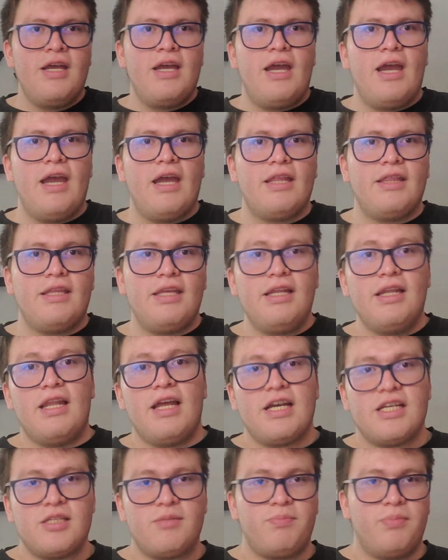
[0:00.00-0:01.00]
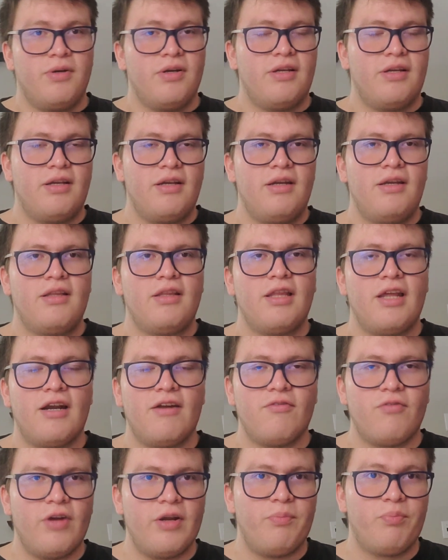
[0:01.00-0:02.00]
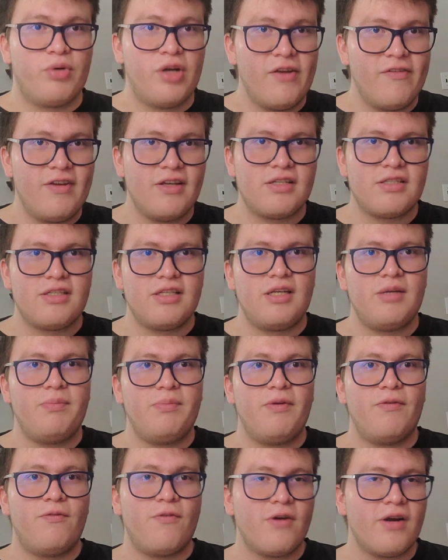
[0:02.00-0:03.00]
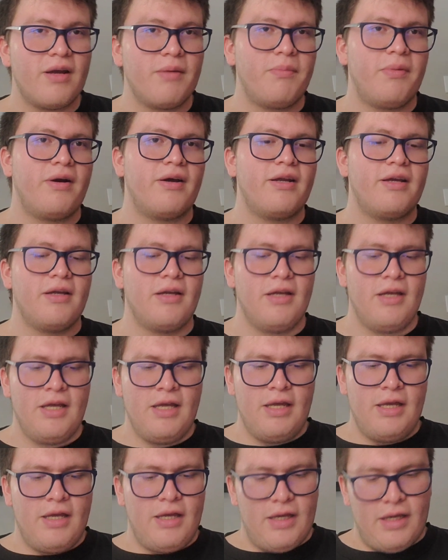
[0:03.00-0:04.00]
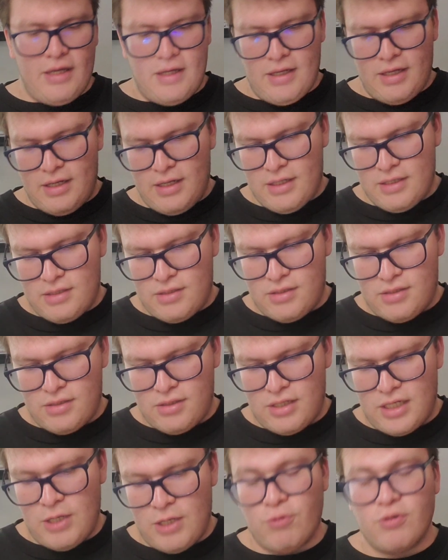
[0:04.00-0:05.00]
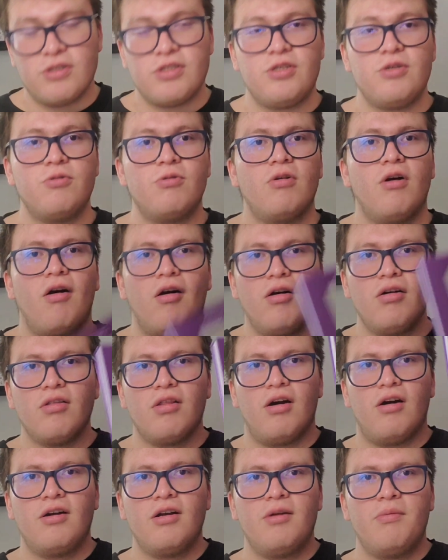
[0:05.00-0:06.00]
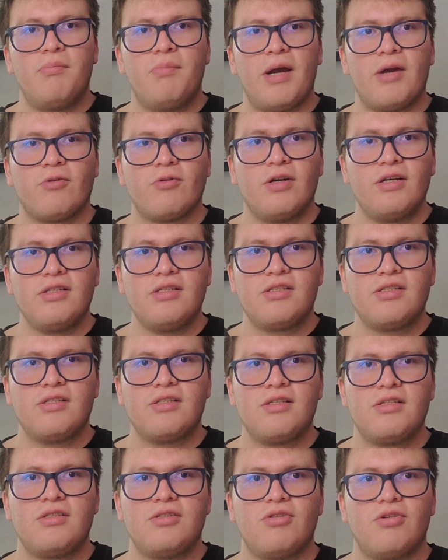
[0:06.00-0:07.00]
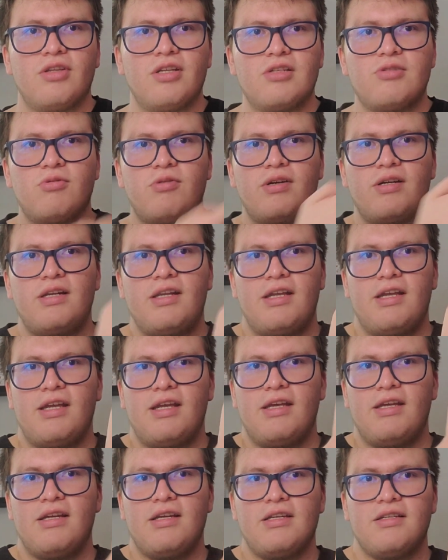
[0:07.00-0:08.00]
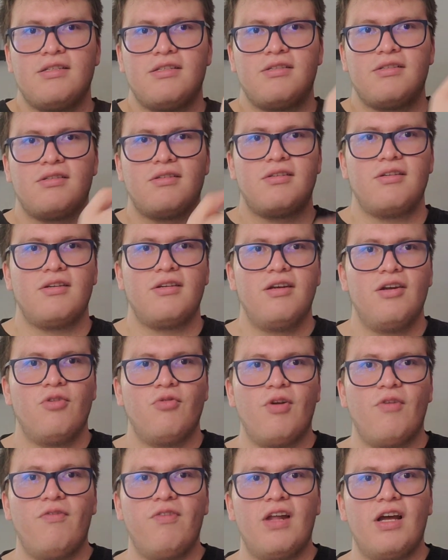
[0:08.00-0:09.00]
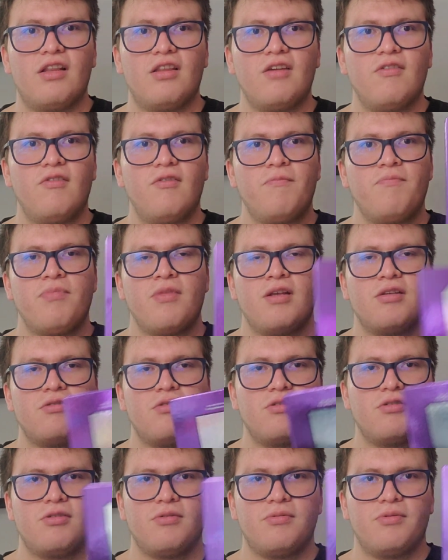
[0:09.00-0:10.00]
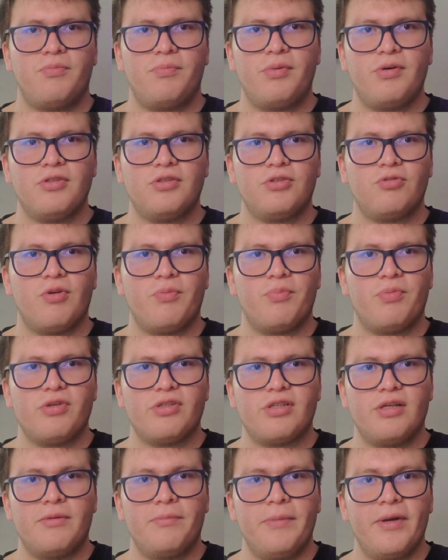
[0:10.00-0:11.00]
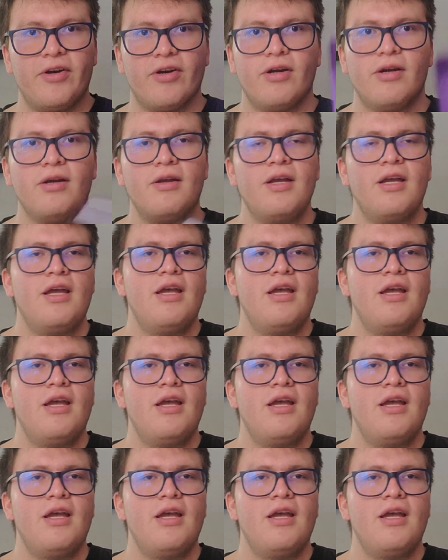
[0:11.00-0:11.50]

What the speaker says: And the last book that I've read previously before I bought it is It Was You All Along by Russ. So this one is reflective, so it's supposed to represent a mirror.